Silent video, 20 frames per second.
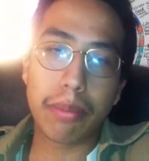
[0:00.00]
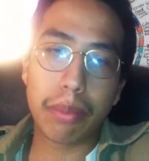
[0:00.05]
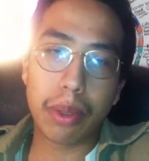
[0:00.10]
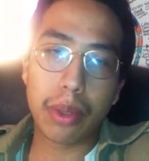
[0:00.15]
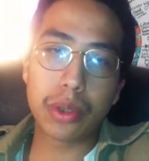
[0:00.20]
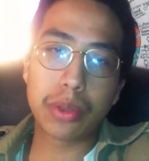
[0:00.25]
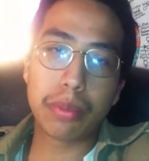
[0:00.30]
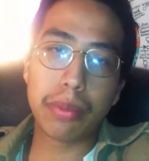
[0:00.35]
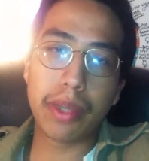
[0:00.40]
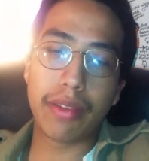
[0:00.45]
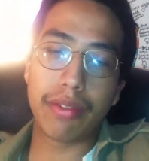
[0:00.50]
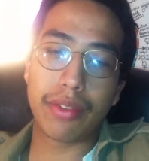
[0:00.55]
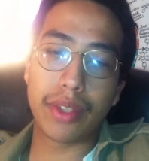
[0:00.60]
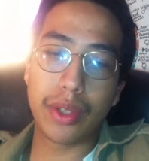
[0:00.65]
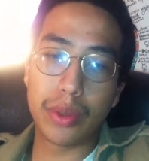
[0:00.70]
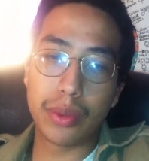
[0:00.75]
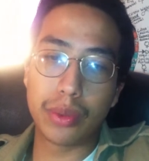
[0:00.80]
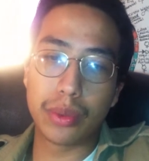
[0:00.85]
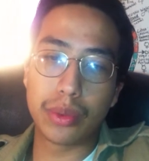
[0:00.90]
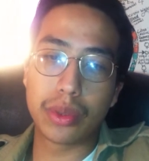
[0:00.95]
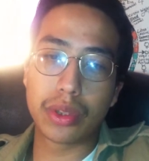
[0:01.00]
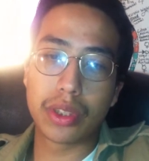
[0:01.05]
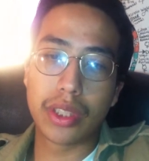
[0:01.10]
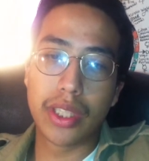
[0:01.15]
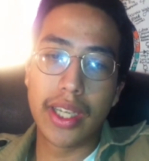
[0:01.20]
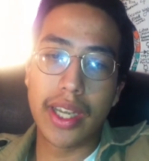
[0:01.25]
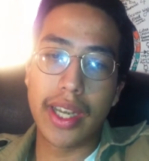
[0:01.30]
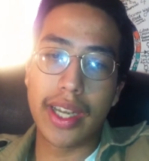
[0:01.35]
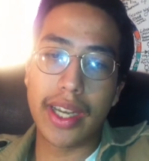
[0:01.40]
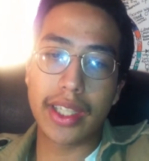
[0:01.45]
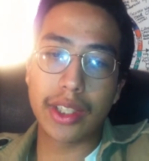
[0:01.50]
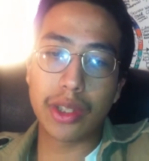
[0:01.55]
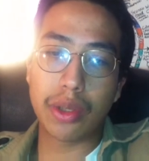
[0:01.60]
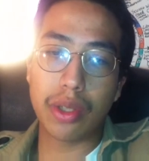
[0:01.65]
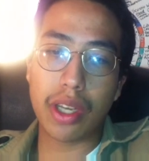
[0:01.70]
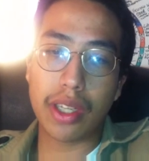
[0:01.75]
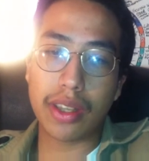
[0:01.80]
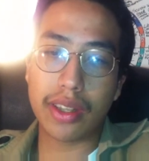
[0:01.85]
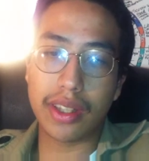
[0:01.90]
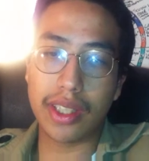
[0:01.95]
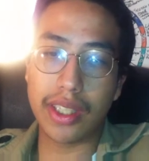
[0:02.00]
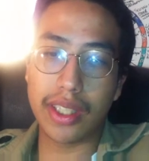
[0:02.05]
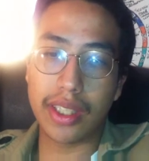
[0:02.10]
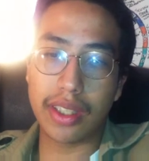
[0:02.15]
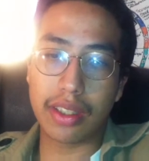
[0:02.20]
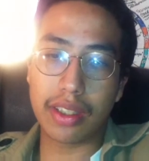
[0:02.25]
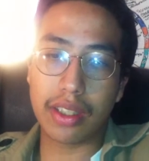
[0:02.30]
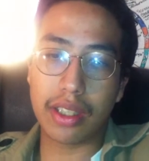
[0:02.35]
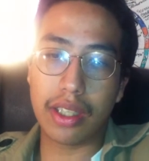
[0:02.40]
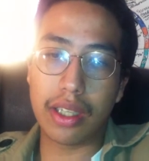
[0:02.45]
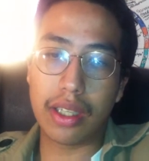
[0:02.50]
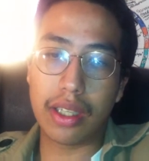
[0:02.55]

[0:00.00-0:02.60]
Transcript: impose my views, and I do not think